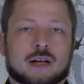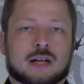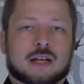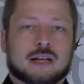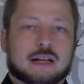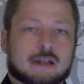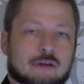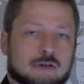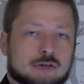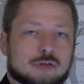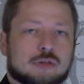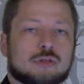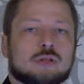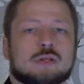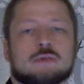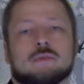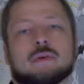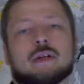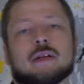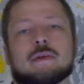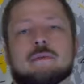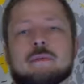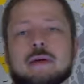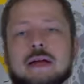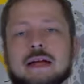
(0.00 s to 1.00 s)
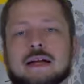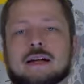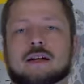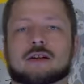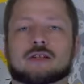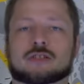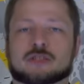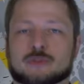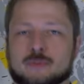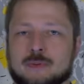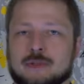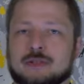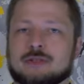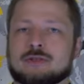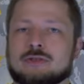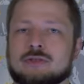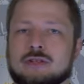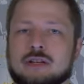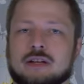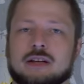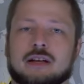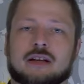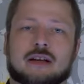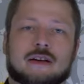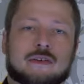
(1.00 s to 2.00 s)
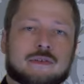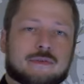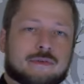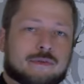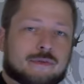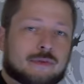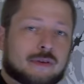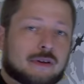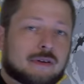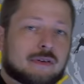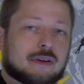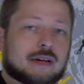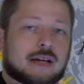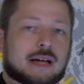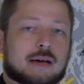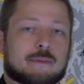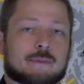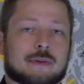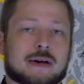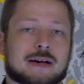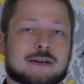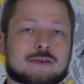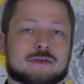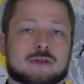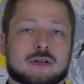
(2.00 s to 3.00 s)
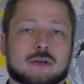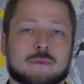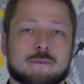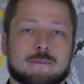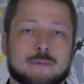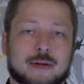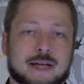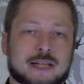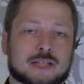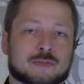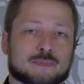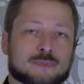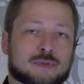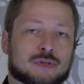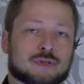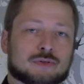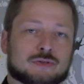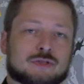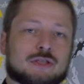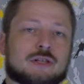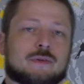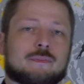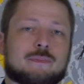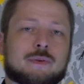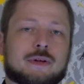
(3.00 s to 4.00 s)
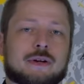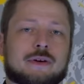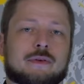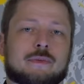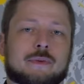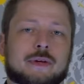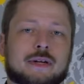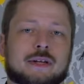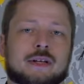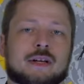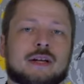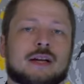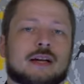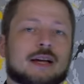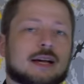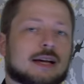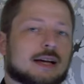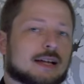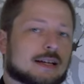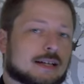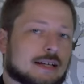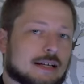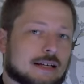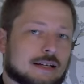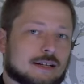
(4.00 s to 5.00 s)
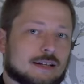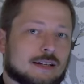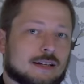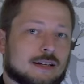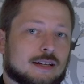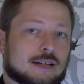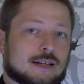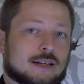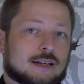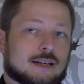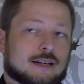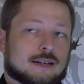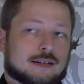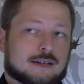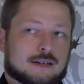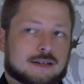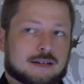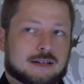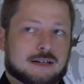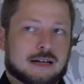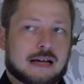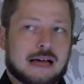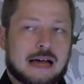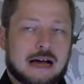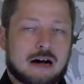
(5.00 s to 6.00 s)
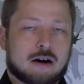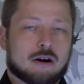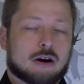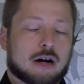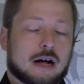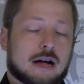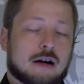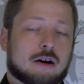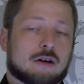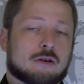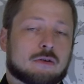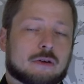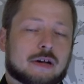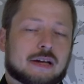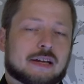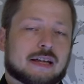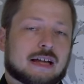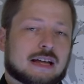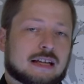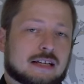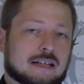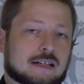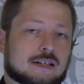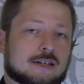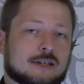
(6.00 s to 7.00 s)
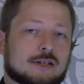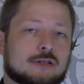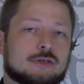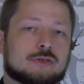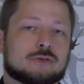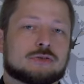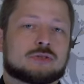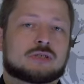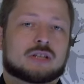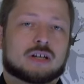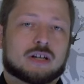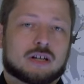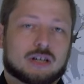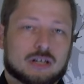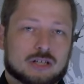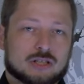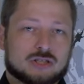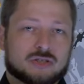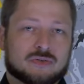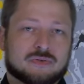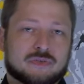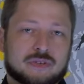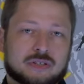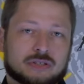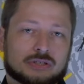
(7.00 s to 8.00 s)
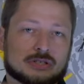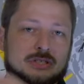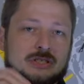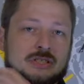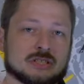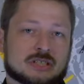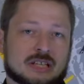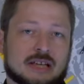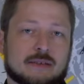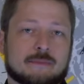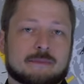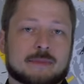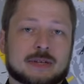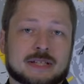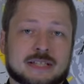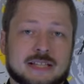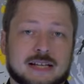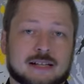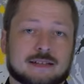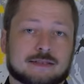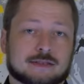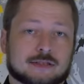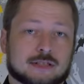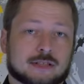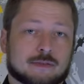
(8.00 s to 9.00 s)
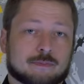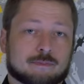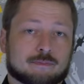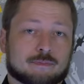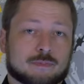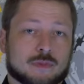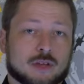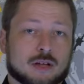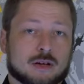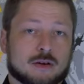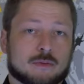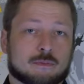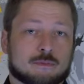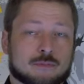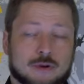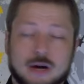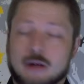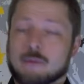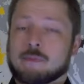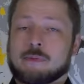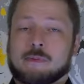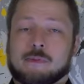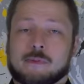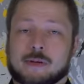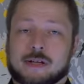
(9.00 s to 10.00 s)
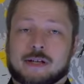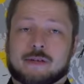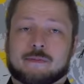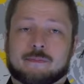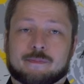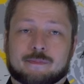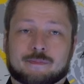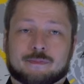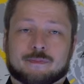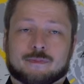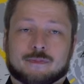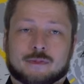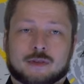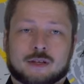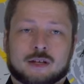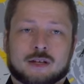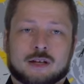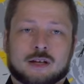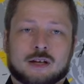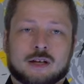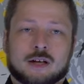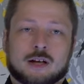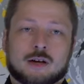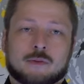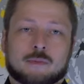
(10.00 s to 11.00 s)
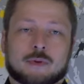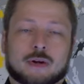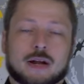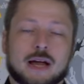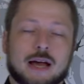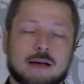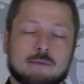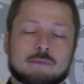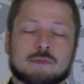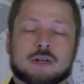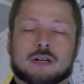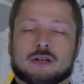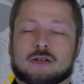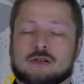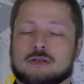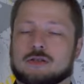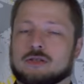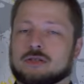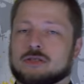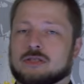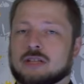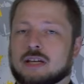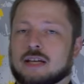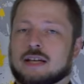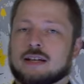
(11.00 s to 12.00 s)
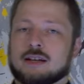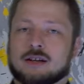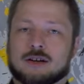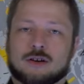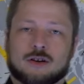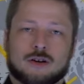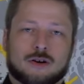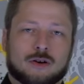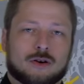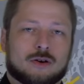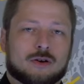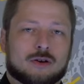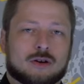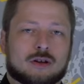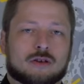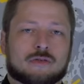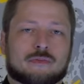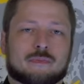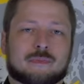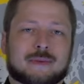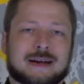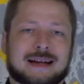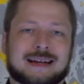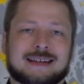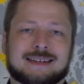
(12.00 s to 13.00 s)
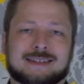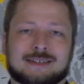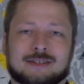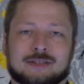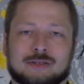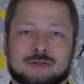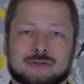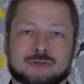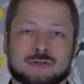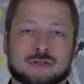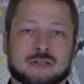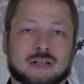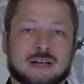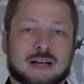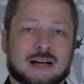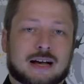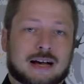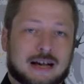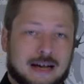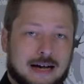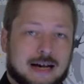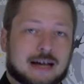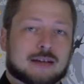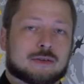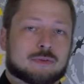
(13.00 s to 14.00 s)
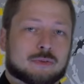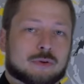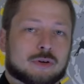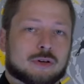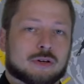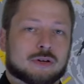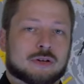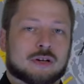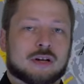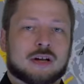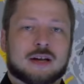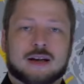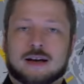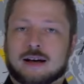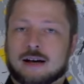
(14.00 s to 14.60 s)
Now, could we make a conspiracy theory about the base procedure pyramid that already includes a us versus them mentality? Probably. But I'm not going to take all of Milo's hard work.